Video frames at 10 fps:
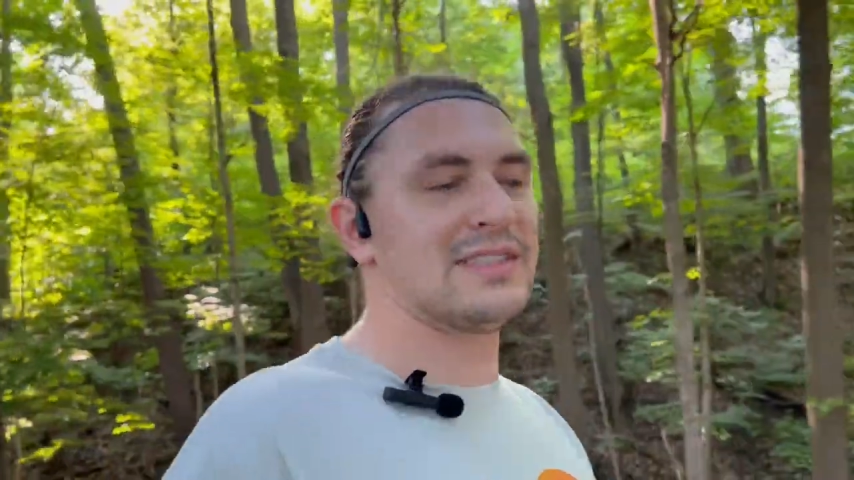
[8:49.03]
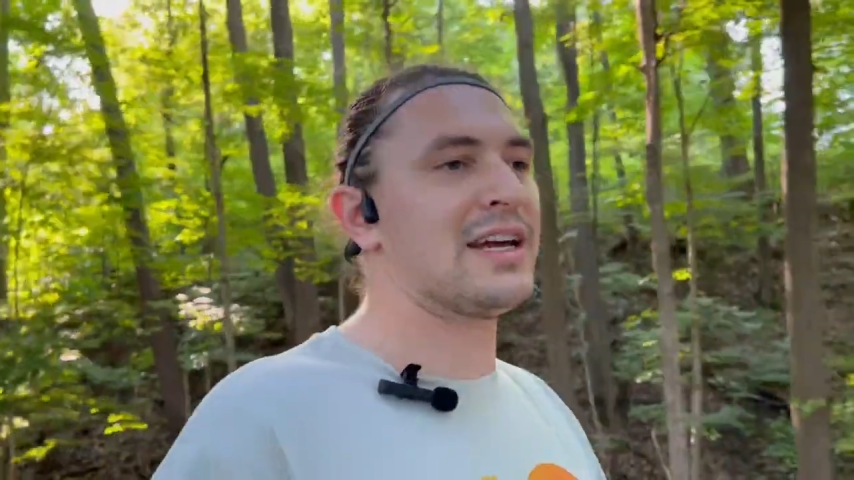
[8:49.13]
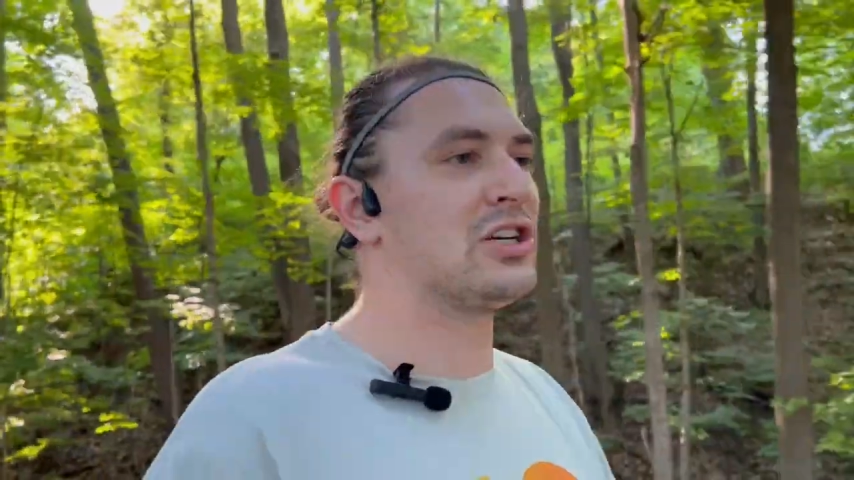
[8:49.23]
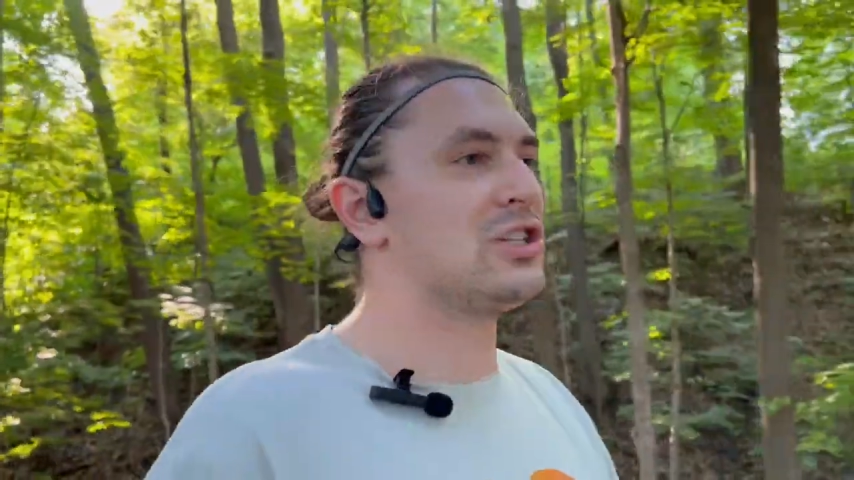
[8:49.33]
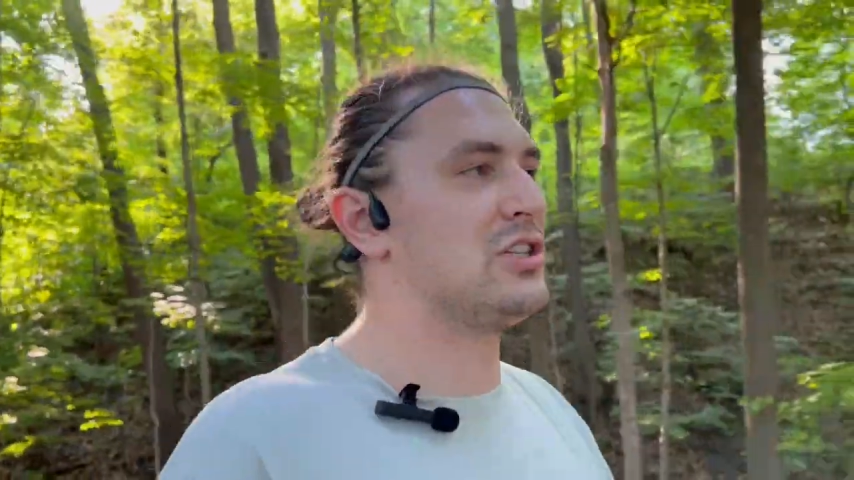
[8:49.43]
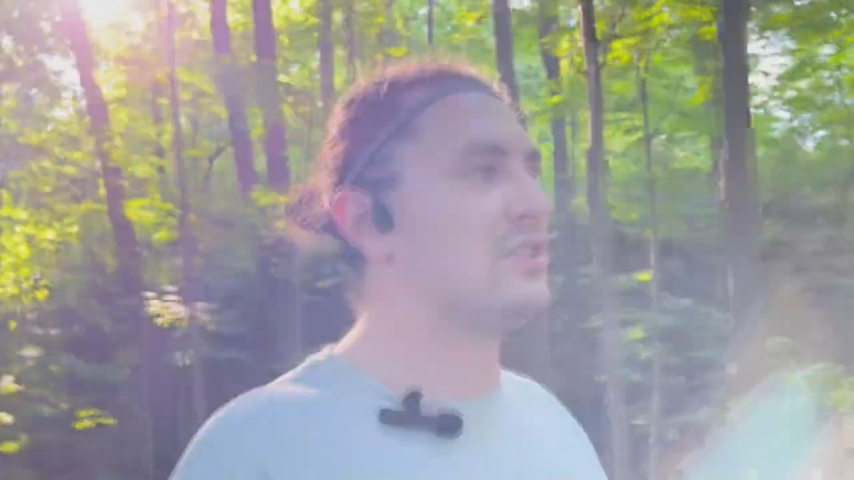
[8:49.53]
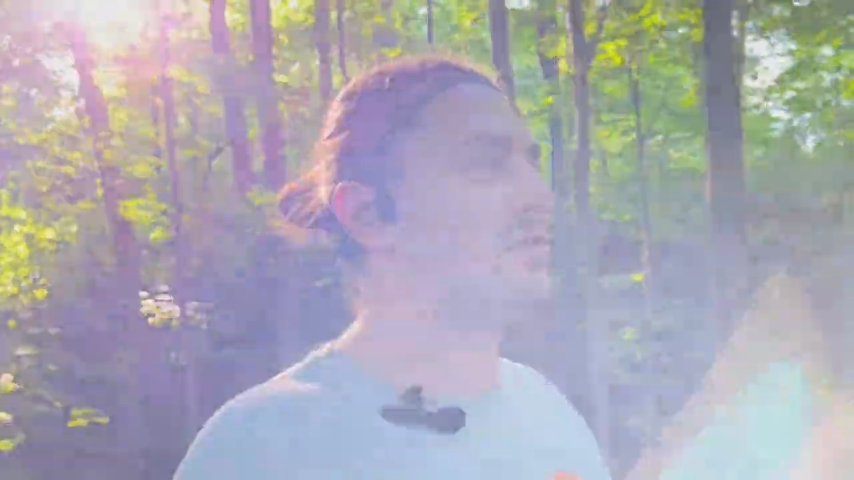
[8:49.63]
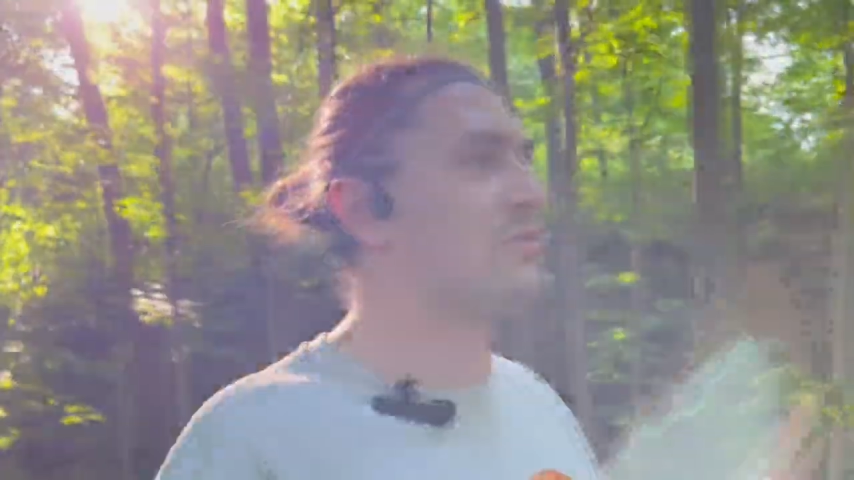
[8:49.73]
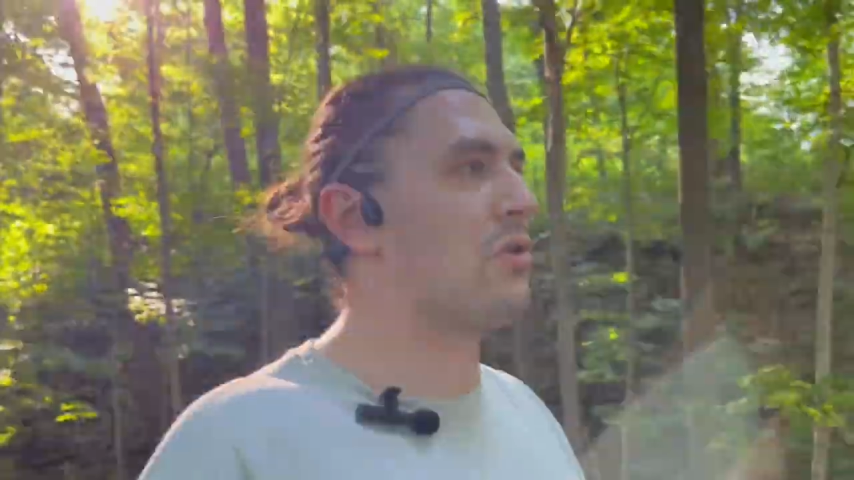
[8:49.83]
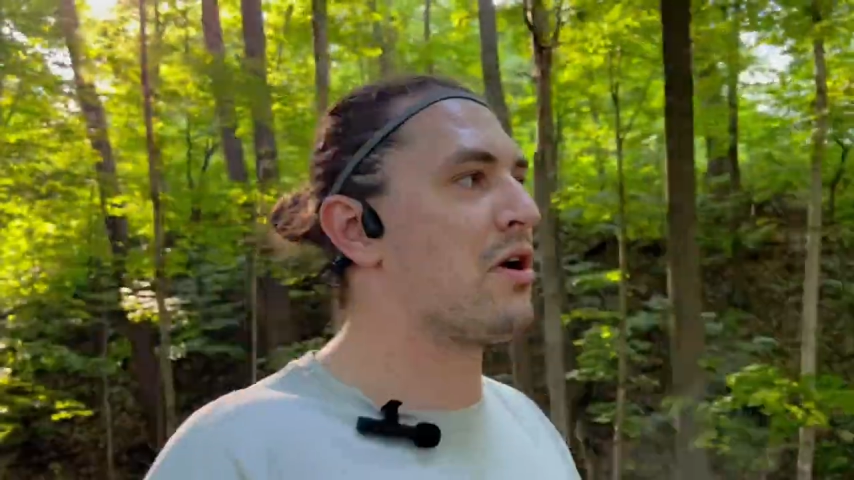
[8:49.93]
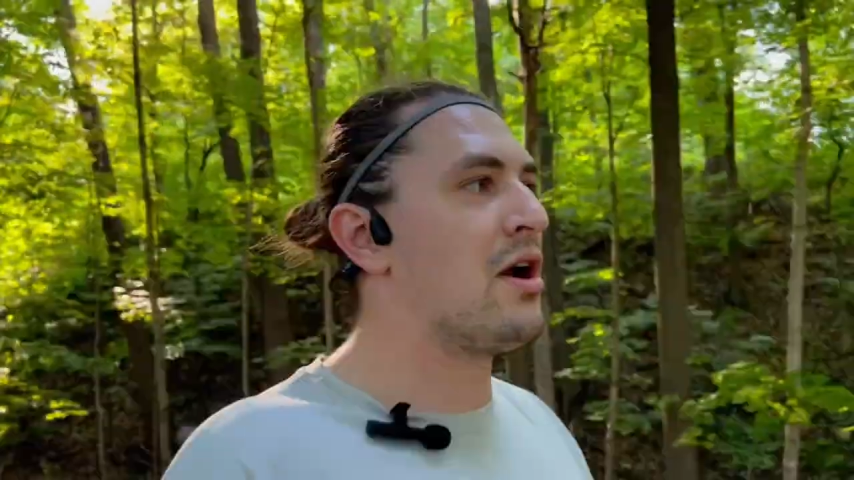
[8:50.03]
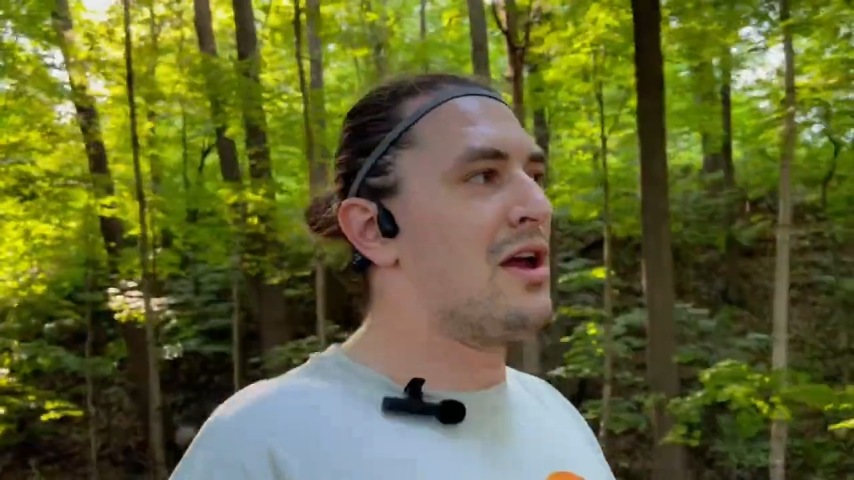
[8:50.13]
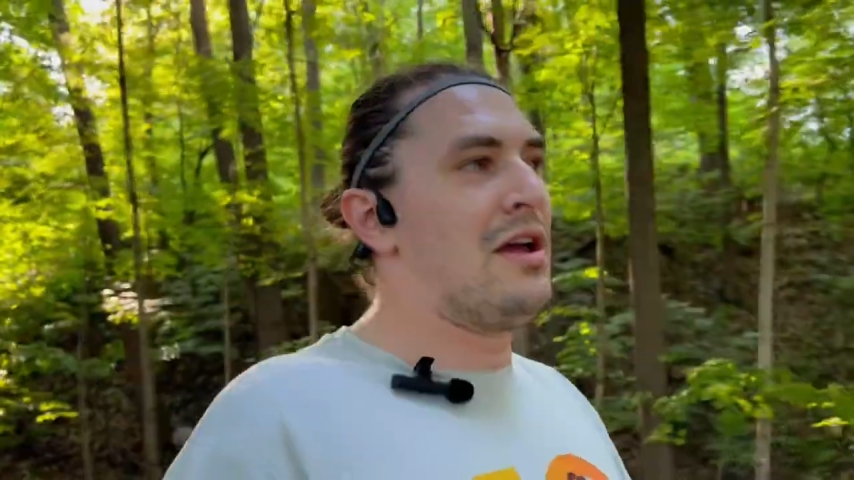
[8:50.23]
sections or